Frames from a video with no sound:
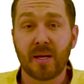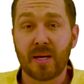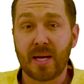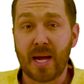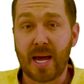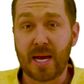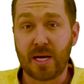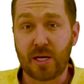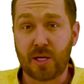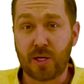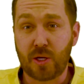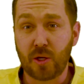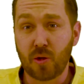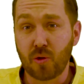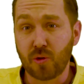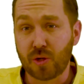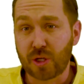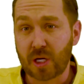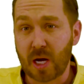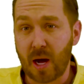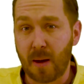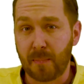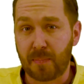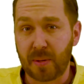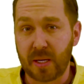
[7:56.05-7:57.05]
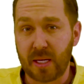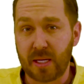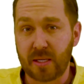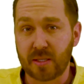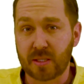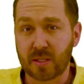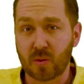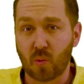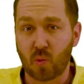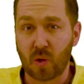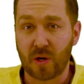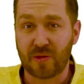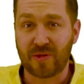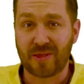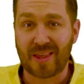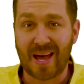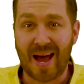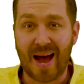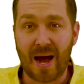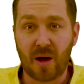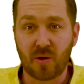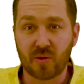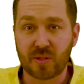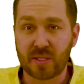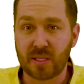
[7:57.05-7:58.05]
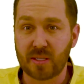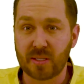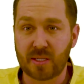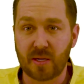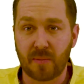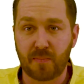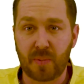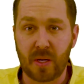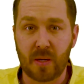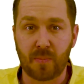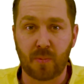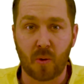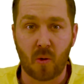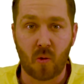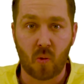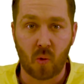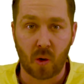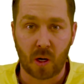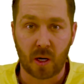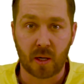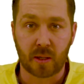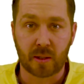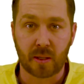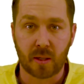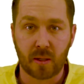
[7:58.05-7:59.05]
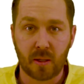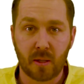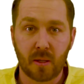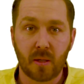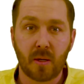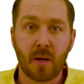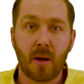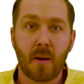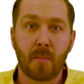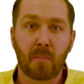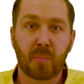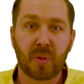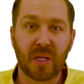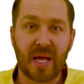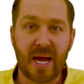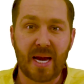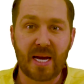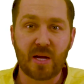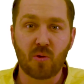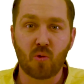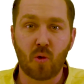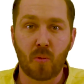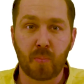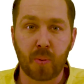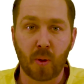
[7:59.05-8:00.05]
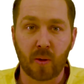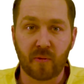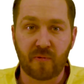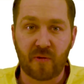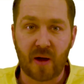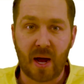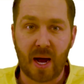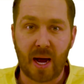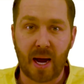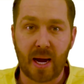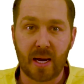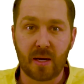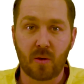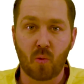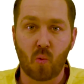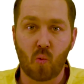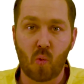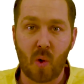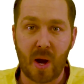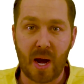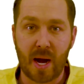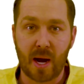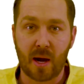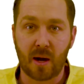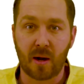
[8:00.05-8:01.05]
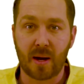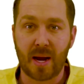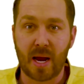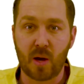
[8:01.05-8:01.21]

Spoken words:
In huge companies where thousands of people work, planning will provide where